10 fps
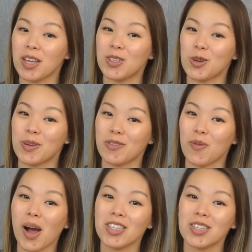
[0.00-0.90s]
Thank you so much
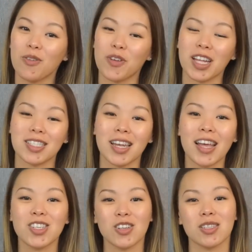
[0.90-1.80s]
for watching. Don't forget to
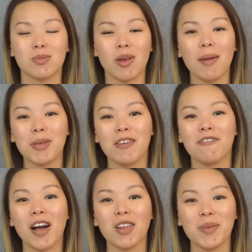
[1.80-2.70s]
like, share, subscribe. You can
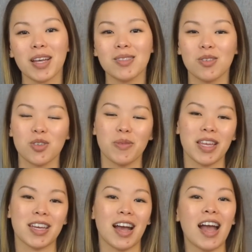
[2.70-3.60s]
follow me on social
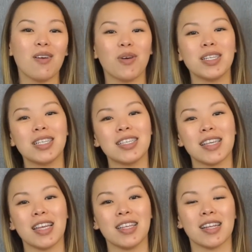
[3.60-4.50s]
media at Wendy Lee
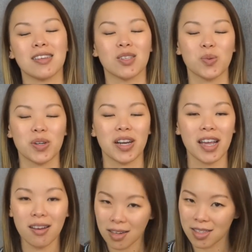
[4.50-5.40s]
Szany. That's on Twitter
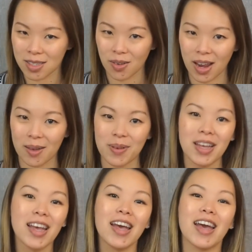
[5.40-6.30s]
and on Instagram.
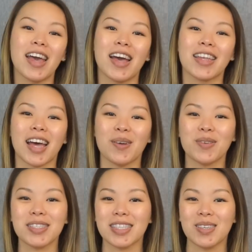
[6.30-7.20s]
And I
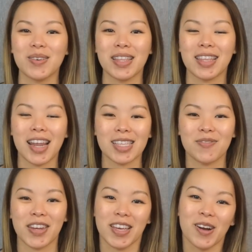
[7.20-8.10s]
will see you in the
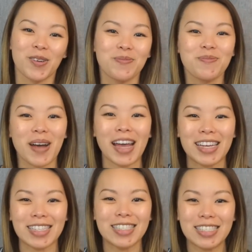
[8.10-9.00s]
next video. Bye.